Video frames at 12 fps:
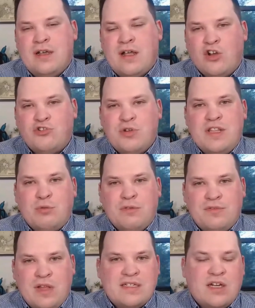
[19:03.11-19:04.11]
a, a country
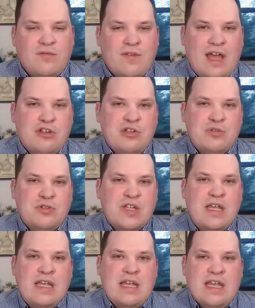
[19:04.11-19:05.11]
that reflects our
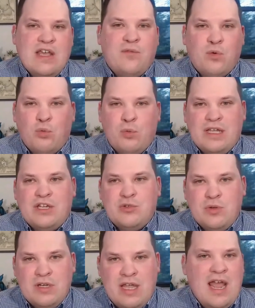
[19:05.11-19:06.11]
values if we're
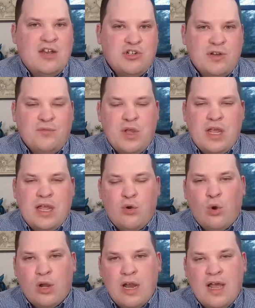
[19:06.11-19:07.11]
willing to engage and if we can
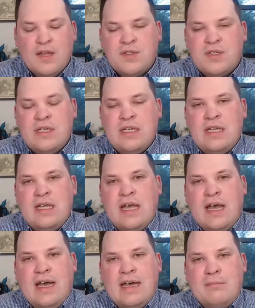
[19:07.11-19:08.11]
get organized.
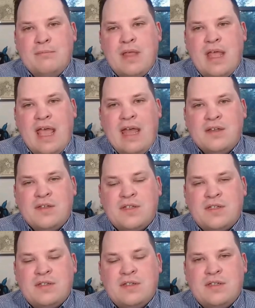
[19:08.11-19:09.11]
Um,
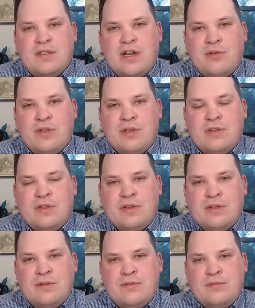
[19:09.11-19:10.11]
and you know the,
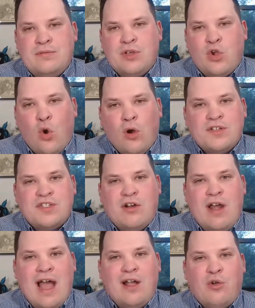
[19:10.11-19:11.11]
the the courts
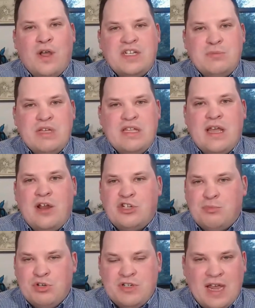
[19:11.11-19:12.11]
are not going to be
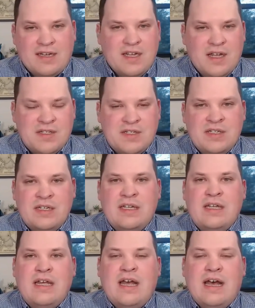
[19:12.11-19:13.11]
there to protect us
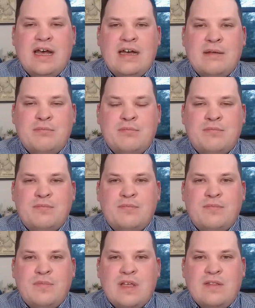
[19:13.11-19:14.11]
um,
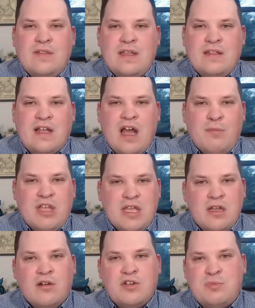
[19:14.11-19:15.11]
in in the
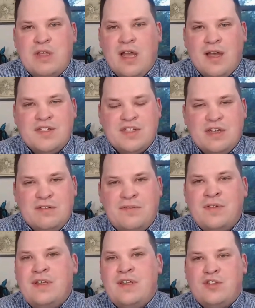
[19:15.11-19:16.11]
coming years because
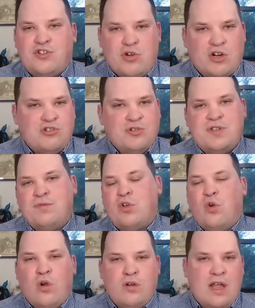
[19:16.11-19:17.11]
of the structures of
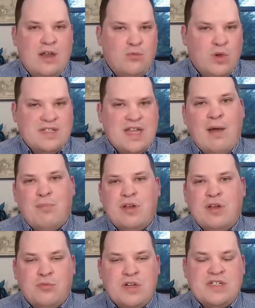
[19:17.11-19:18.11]
the court and what's
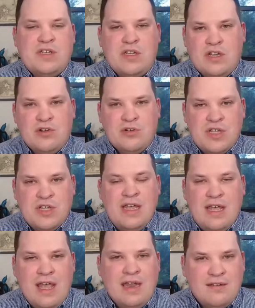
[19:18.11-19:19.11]
happened in recent years.
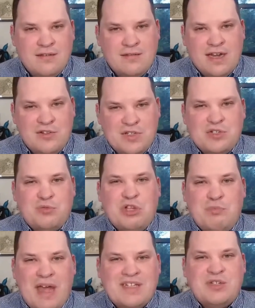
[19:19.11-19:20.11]
And you know this is
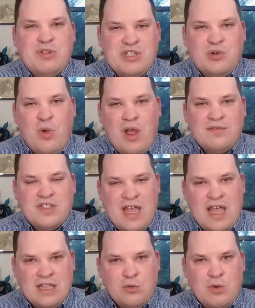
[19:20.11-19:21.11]
a really pessimistic way of
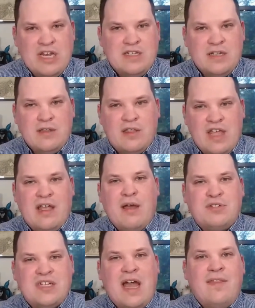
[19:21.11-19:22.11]
saying that we need to
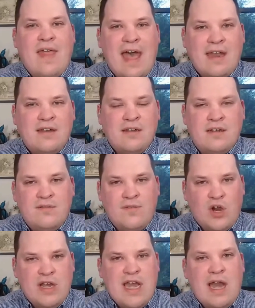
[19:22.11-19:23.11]
think outside that
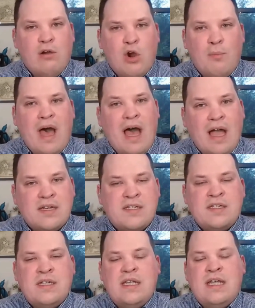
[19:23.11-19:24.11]
very narrow
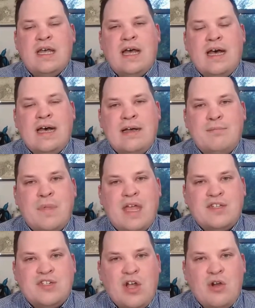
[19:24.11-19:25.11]
box. Um,
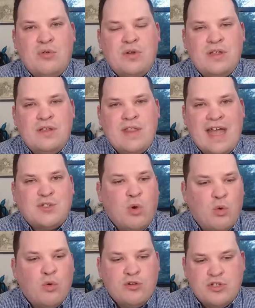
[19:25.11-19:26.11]
and so
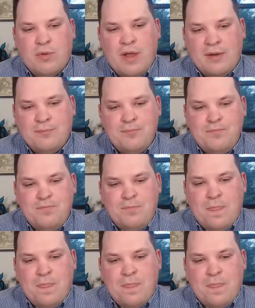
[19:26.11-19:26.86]
that's what we're doing.